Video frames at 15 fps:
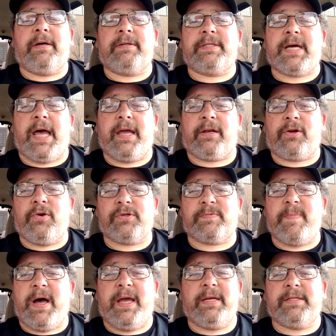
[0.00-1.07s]
diagnose
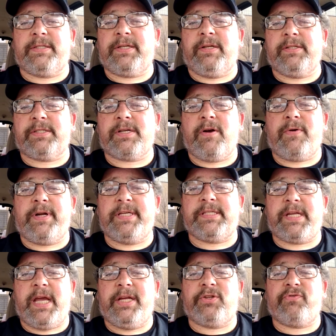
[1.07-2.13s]
mine until it's already
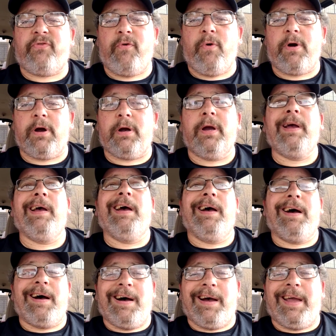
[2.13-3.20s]
stage 4.
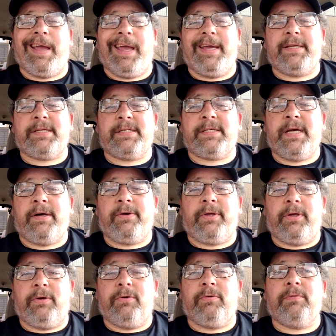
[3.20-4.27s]
I hate to tell
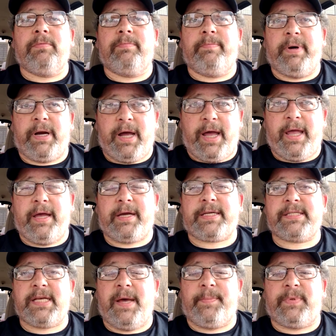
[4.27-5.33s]
you, but I
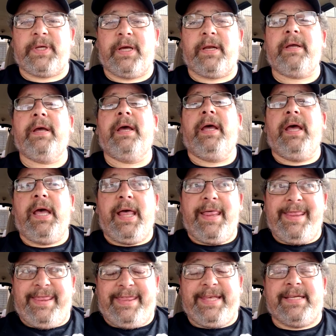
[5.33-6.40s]
accept it.
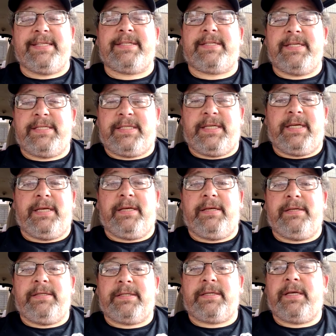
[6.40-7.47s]
This
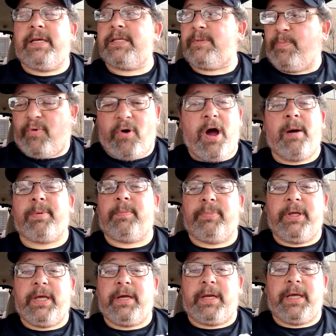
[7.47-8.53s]
disease is
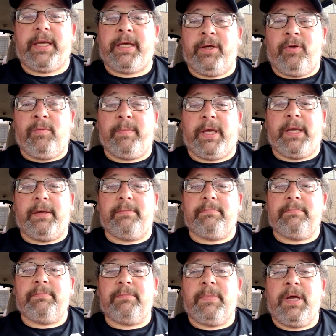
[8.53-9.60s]
probably going to kill me.
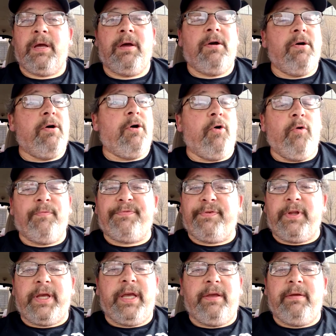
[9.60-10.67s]

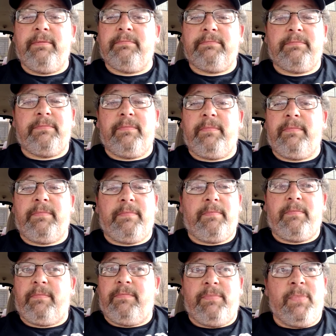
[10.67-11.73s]
Hopefully,
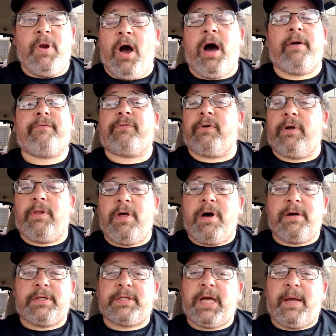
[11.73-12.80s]
not for a
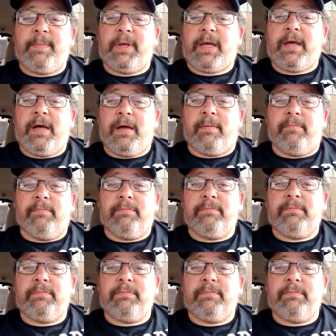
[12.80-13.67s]
long time to come.